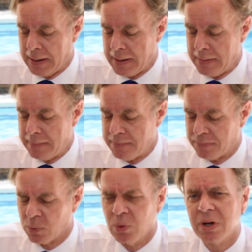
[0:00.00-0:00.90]

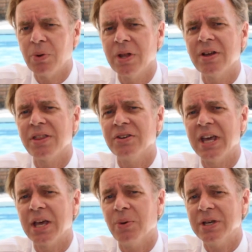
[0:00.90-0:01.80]
What are the other
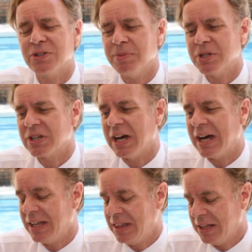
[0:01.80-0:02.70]
takeaways from this
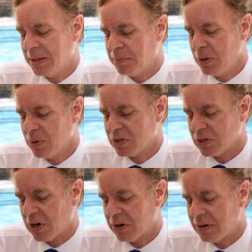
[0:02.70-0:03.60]
guy? I think the big
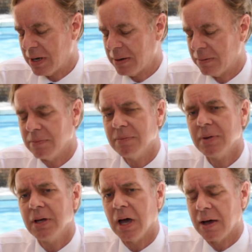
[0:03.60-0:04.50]
ones are
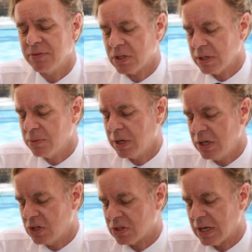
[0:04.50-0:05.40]
obviously what
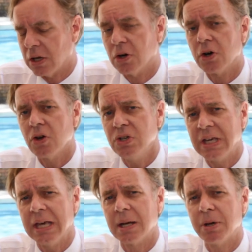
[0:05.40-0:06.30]
he just said. Learn all you
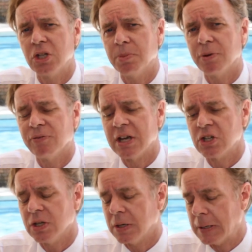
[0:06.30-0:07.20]
can about your
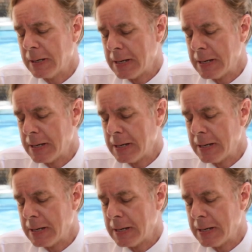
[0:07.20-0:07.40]
profession.